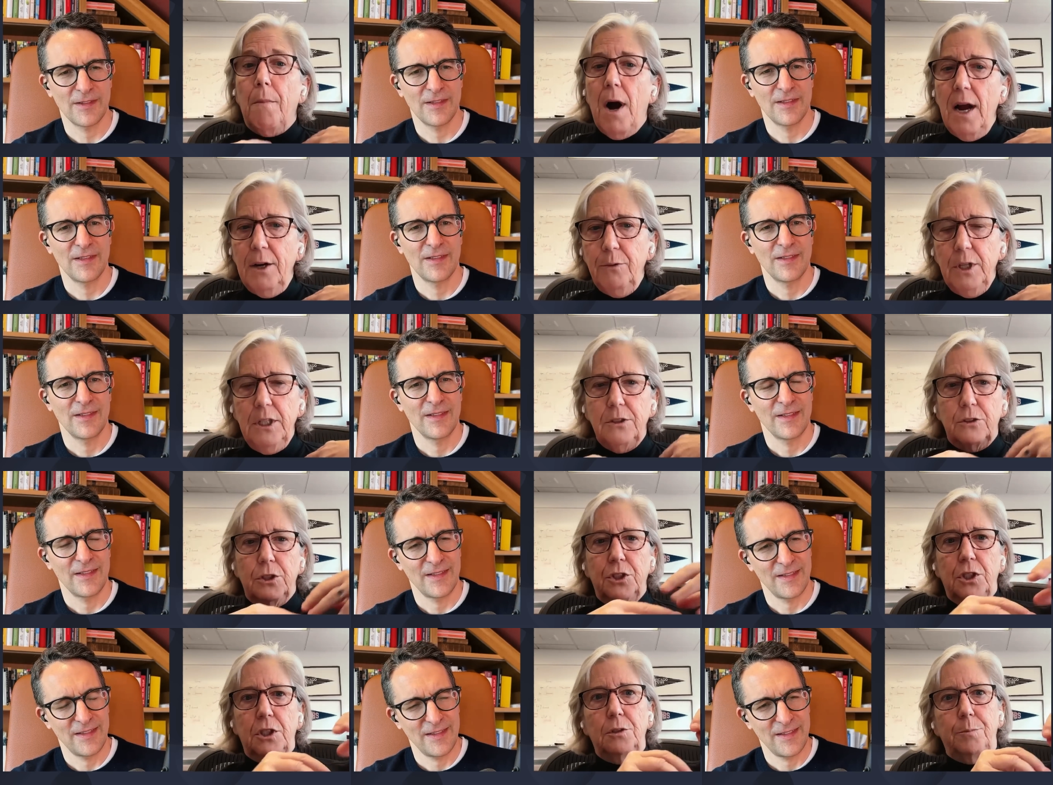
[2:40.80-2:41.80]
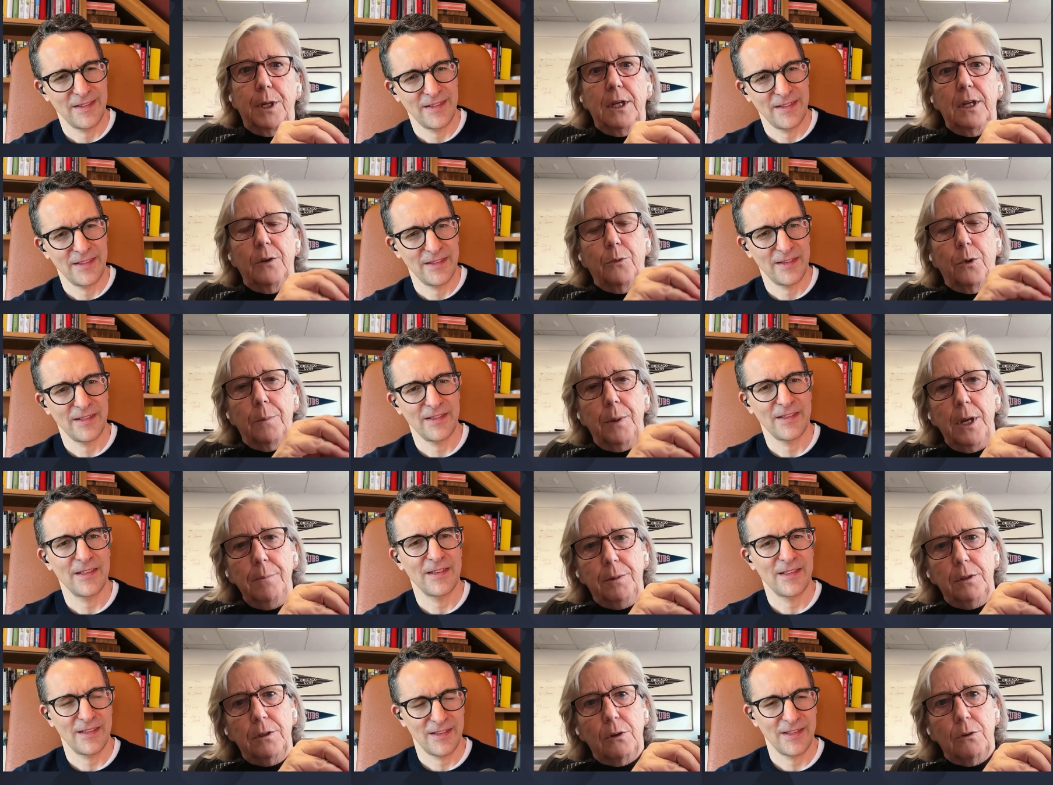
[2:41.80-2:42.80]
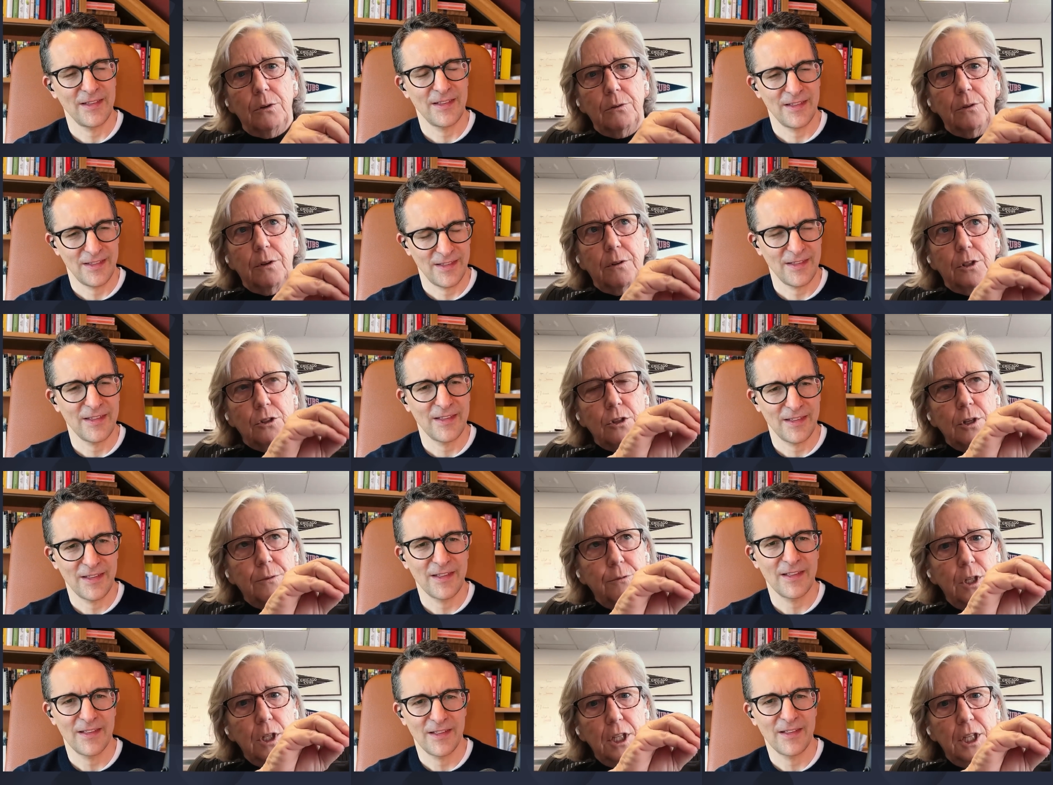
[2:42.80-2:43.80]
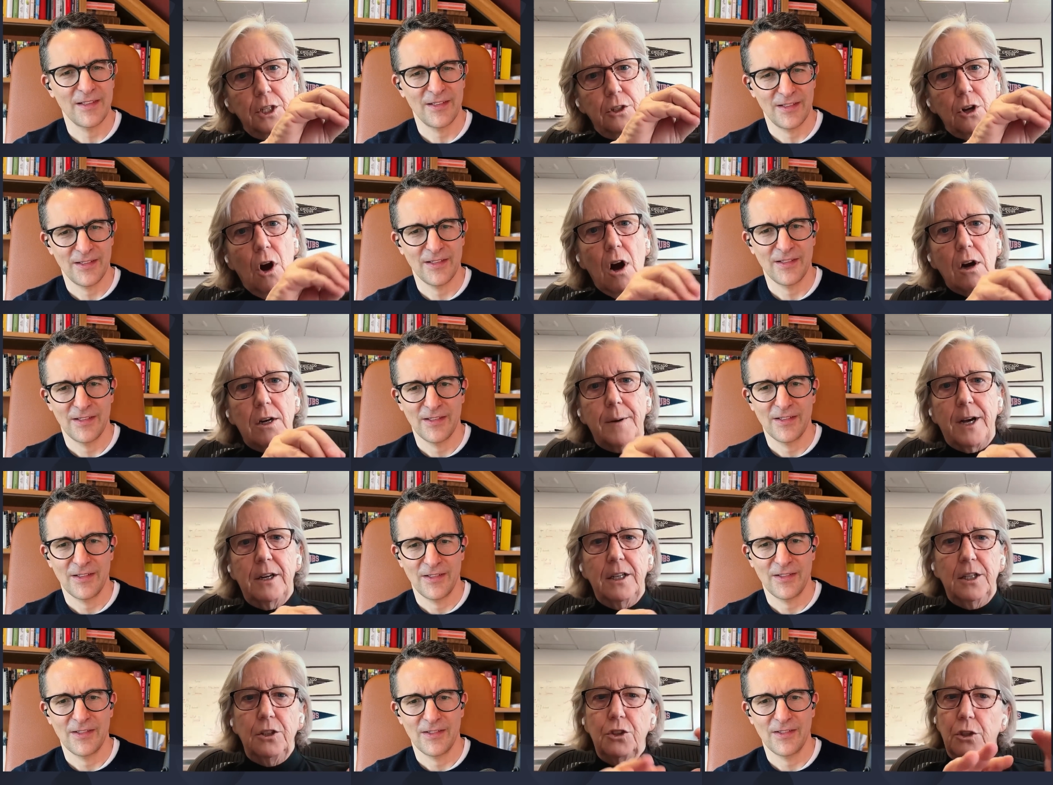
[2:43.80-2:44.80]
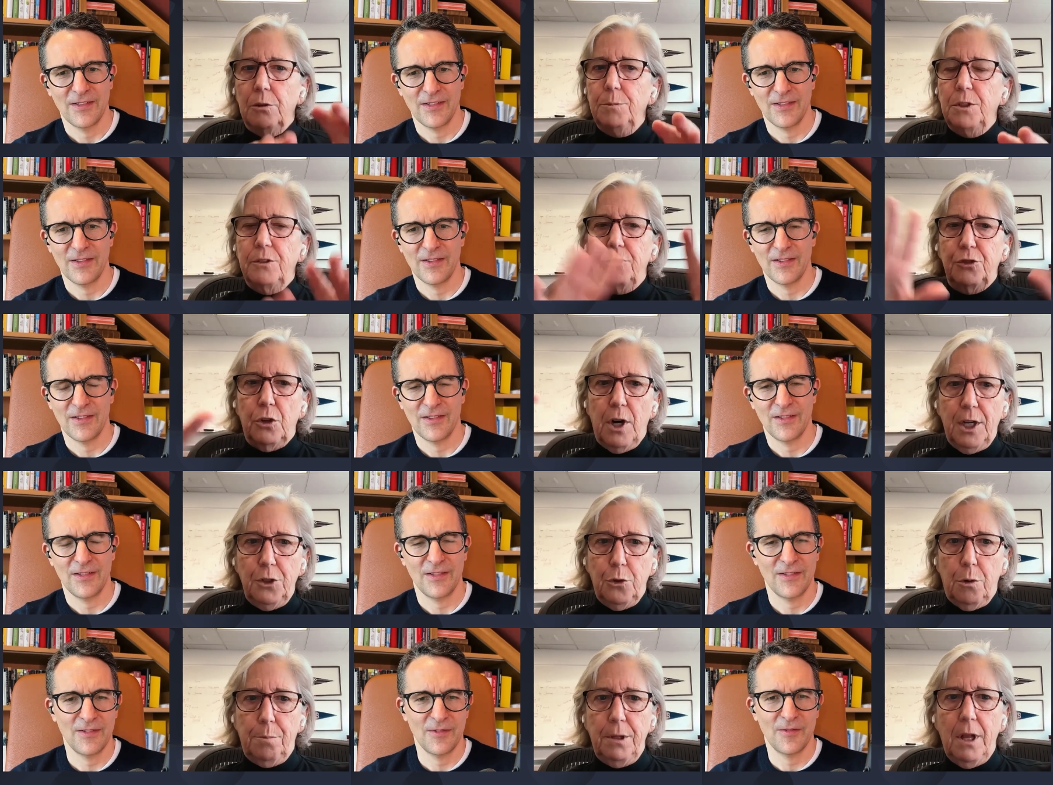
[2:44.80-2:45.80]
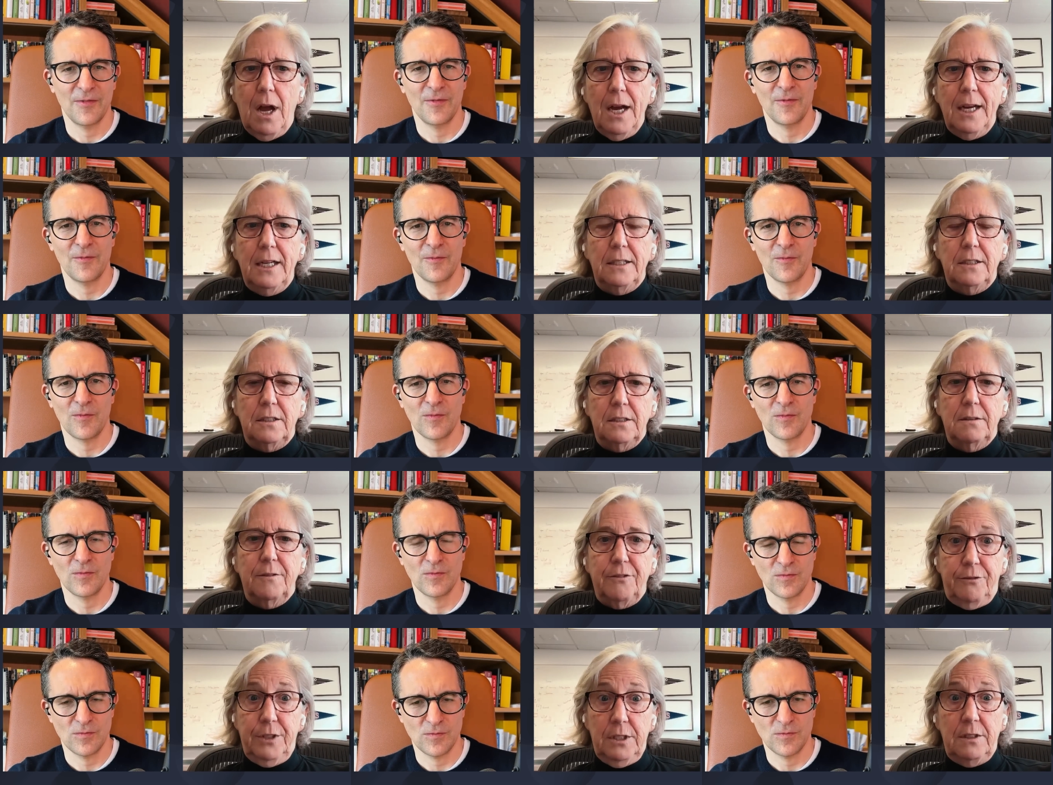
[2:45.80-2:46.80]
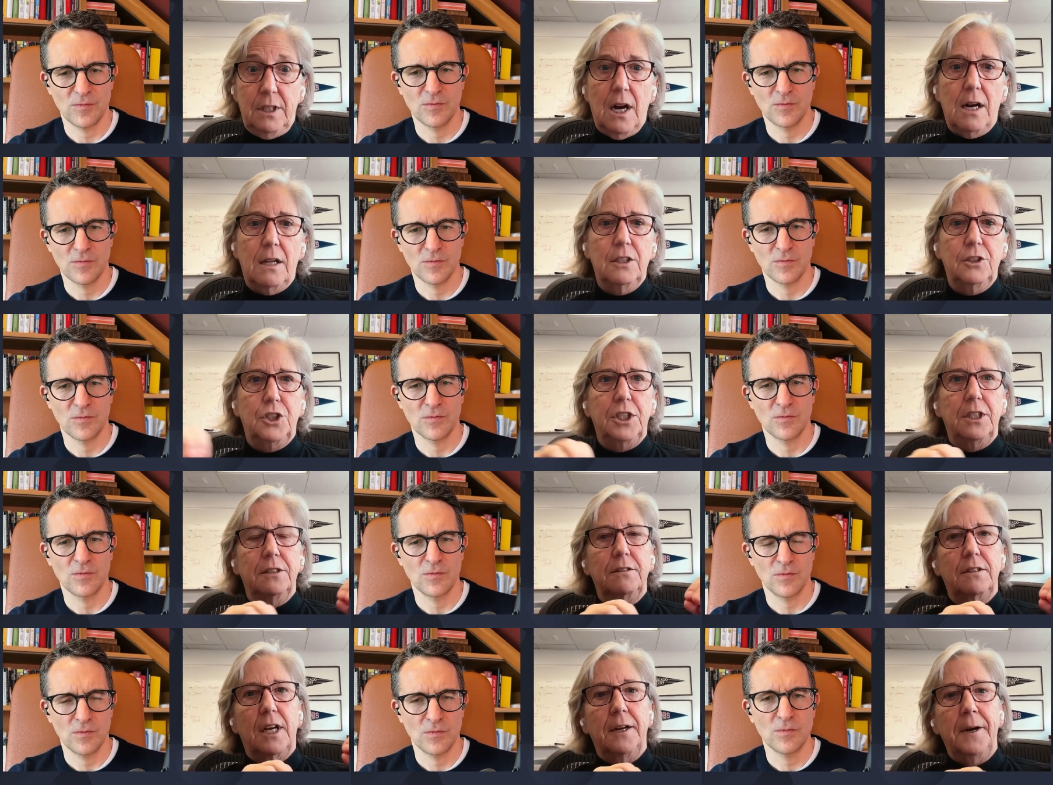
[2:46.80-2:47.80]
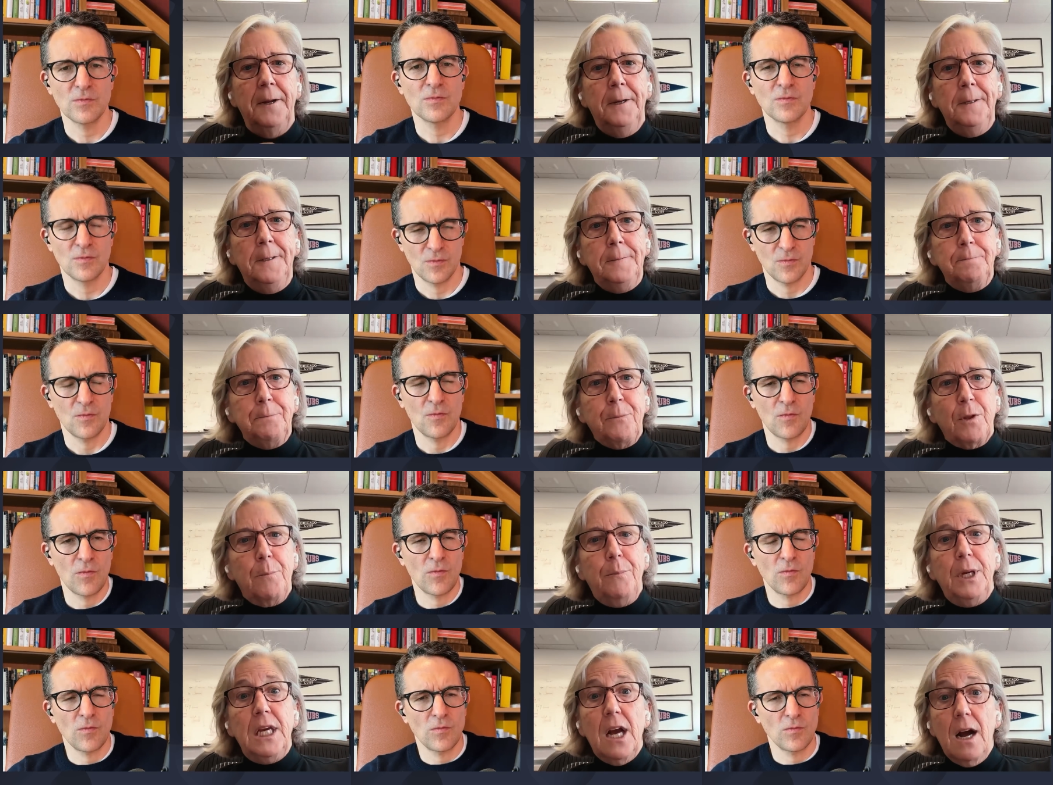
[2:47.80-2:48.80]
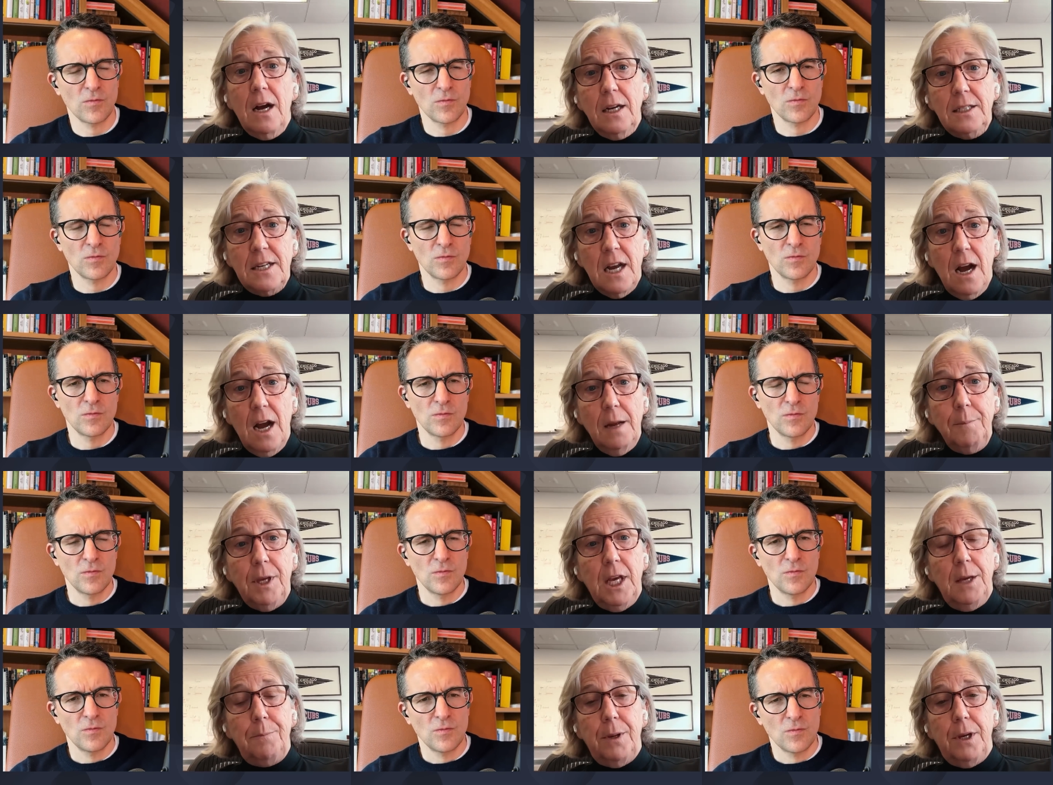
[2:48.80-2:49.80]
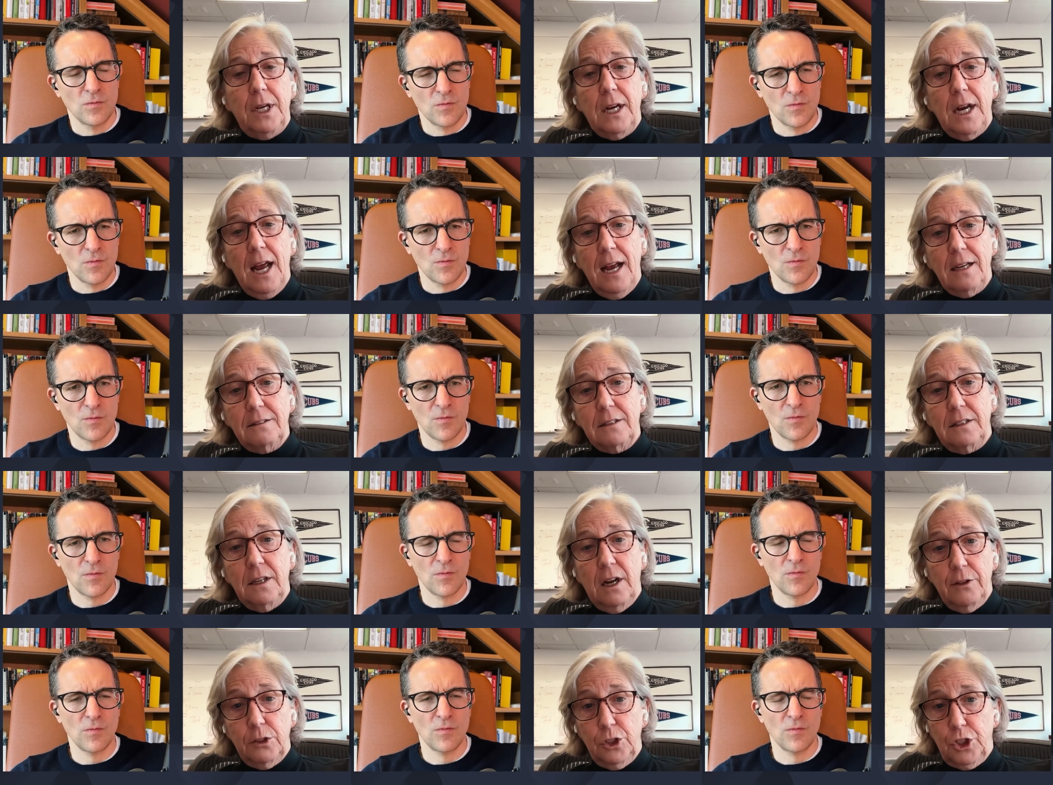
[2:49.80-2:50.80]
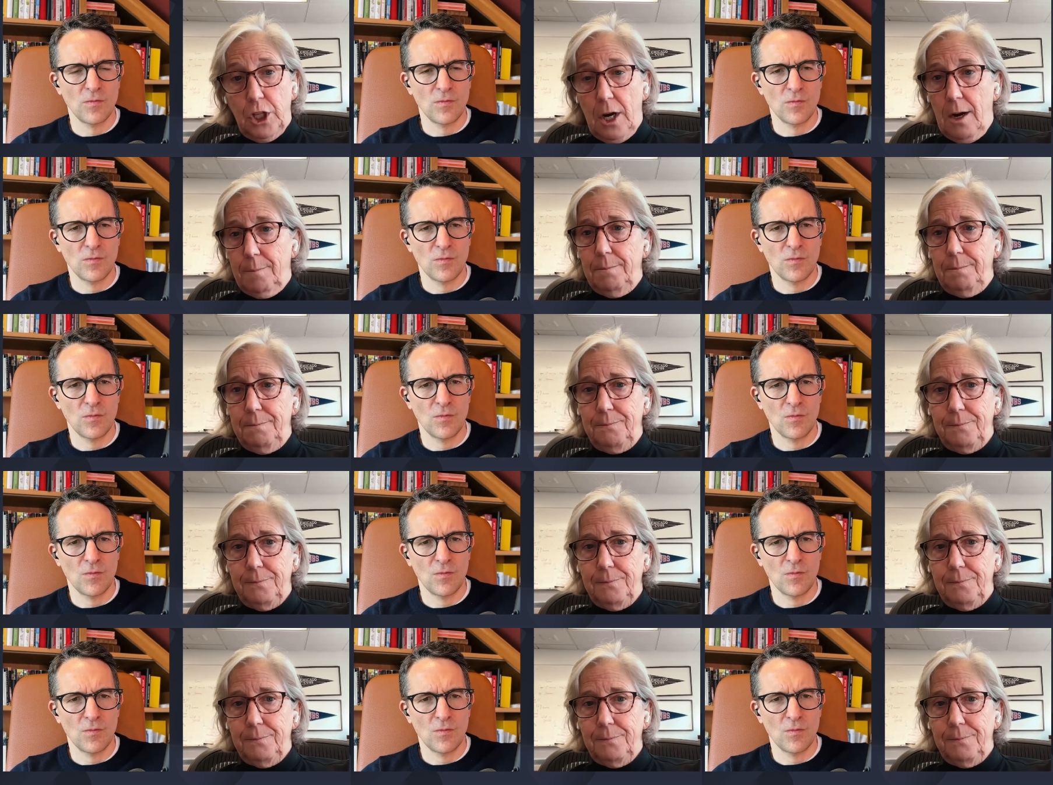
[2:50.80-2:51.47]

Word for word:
Speaker 1: my research has been and where people don't t- really talk about it in terms of trying to apply it to physiology is that beyond timekeeping, it has another job.